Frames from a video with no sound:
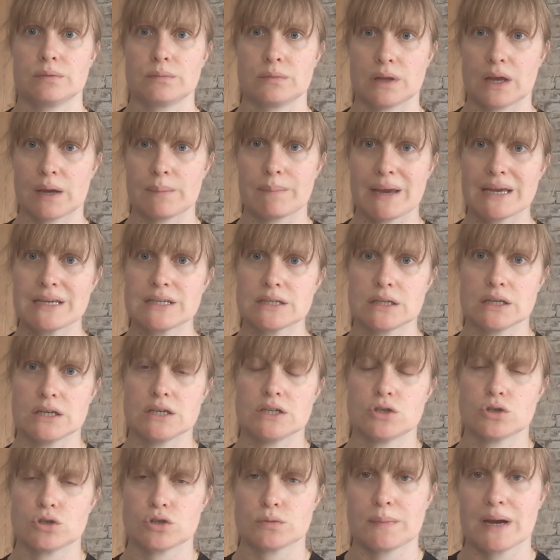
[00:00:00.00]
Like, basically
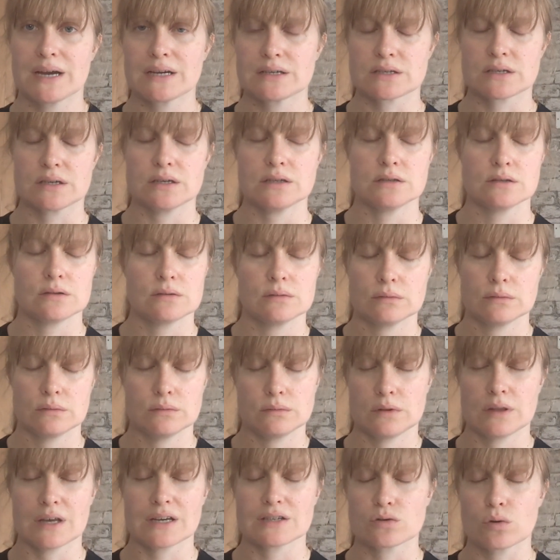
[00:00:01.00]
it's just masking,
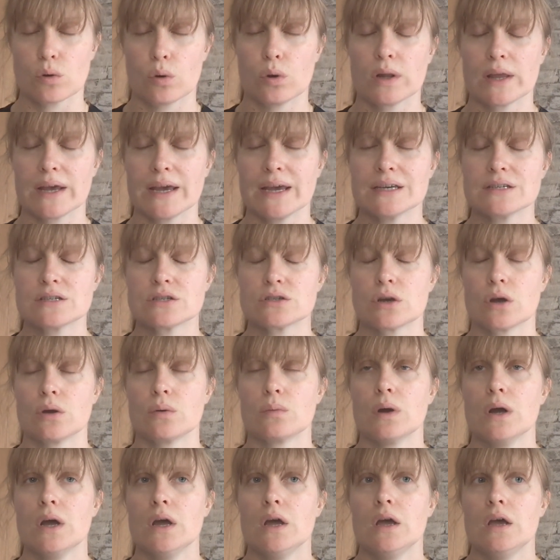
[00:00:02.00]
that's all it is.
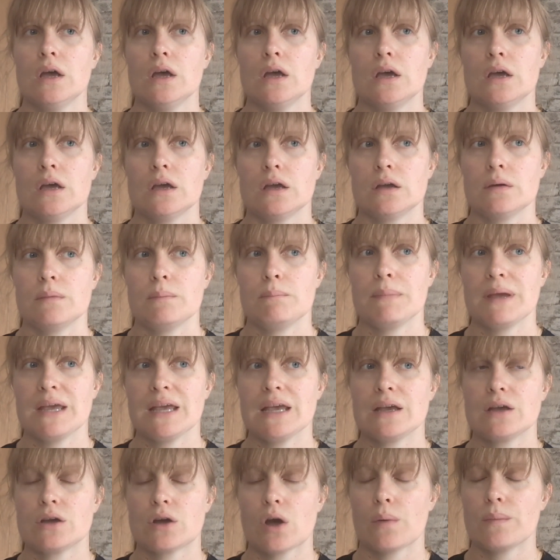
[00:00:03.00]
So
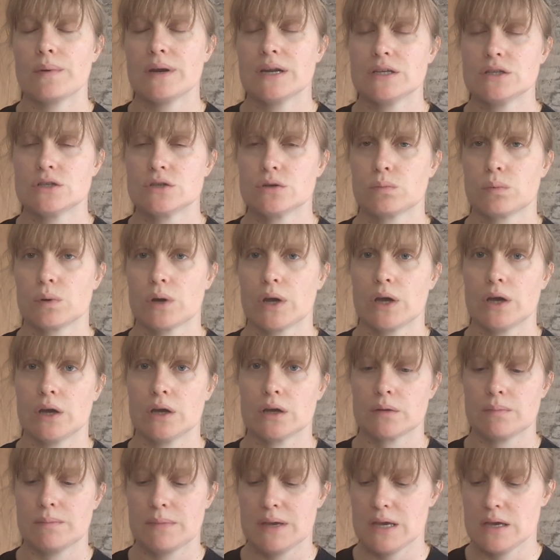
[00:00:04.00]
me going into
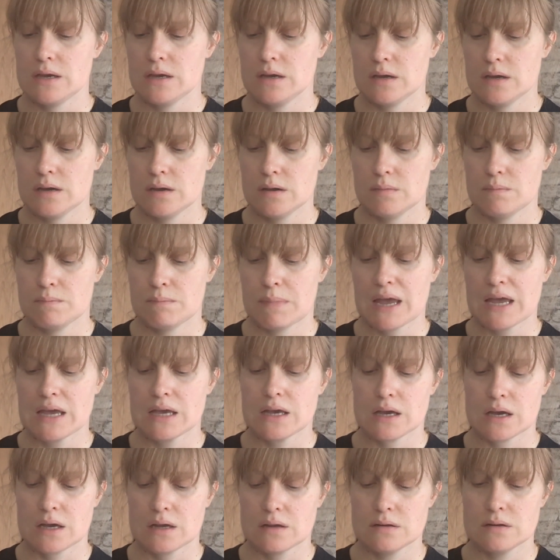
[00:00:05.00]
work, me
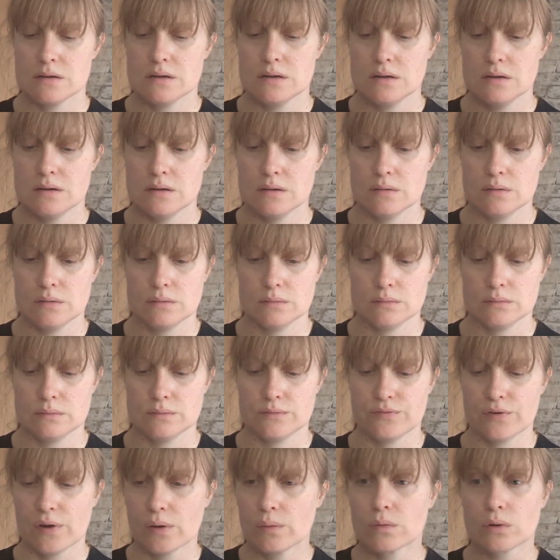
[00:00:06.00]
making
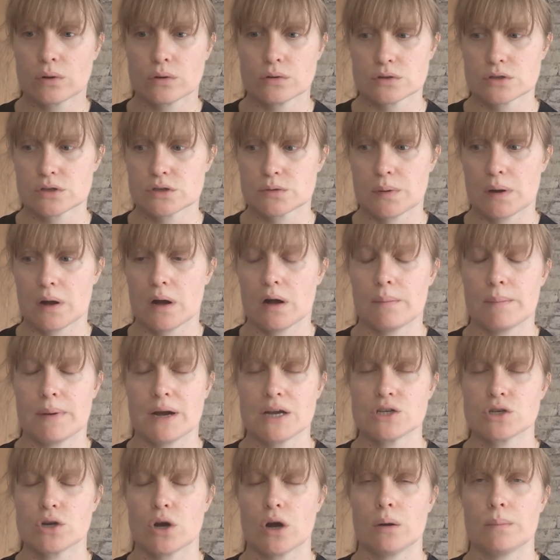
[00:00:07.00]
phone calls as part of
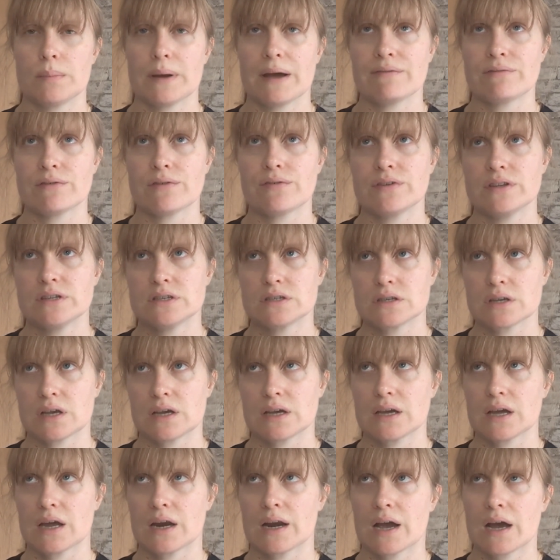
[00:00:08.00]
my job, everything's
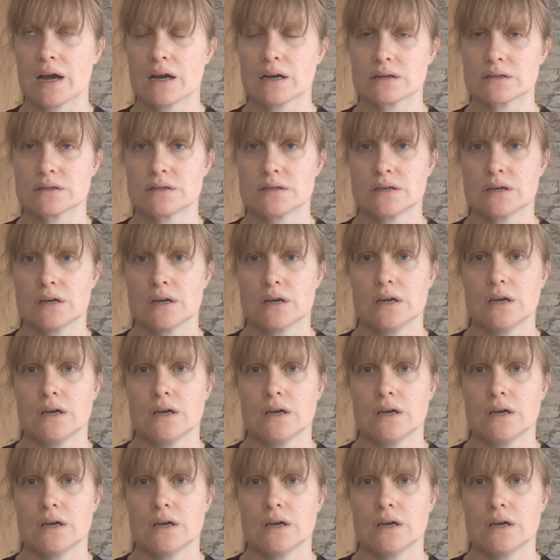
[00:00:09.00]
like an act.